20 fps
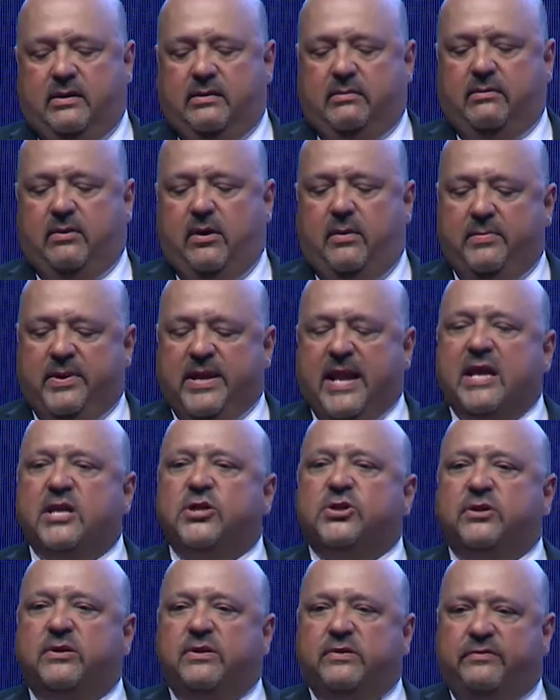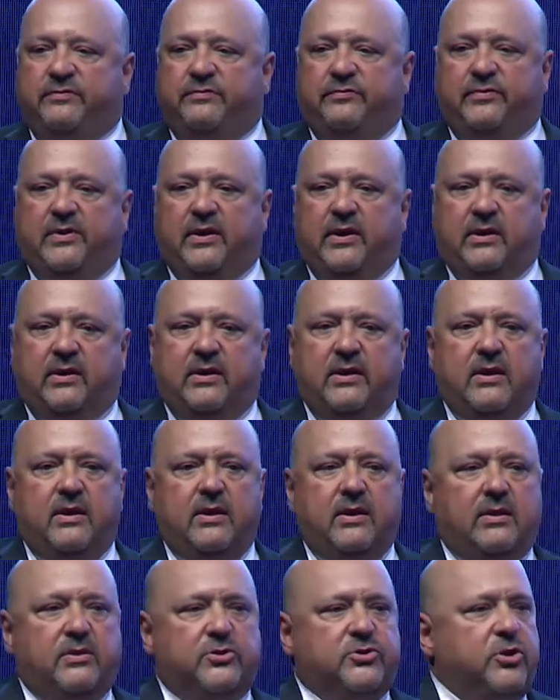combination of
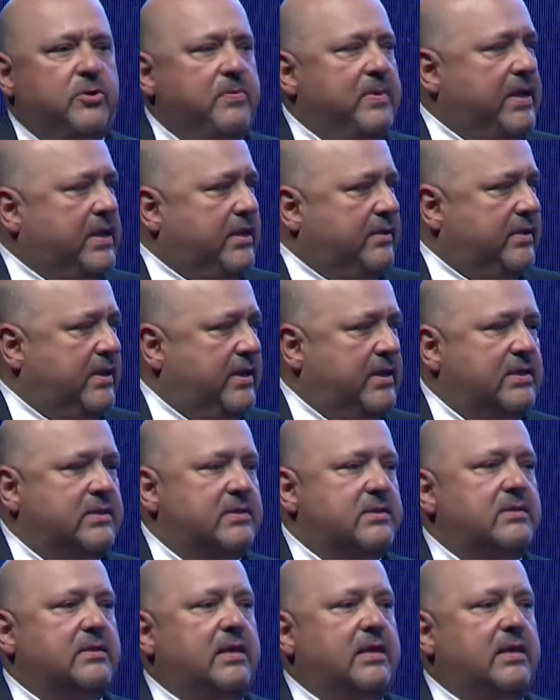so many things,